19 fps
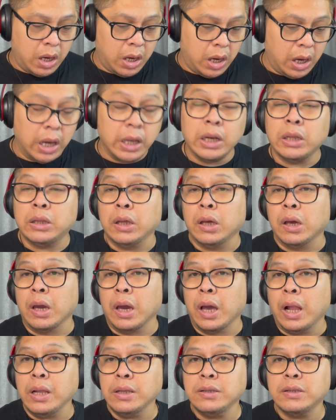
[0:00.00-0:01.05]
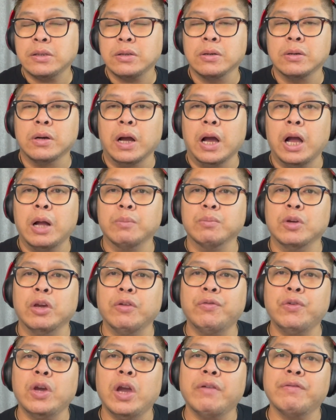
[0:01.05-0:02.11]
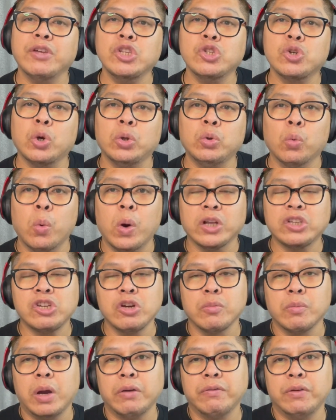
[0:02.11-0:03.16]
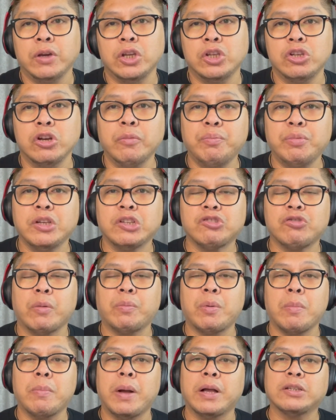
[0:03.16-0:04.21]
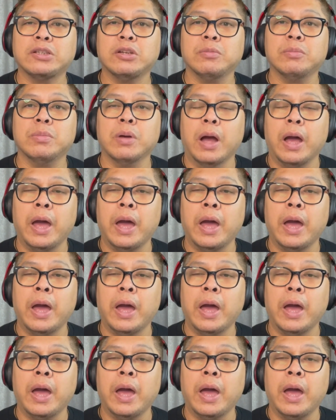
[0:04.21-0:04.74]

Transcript: anything else, so if you have enjoyed watching my video, please drop a massive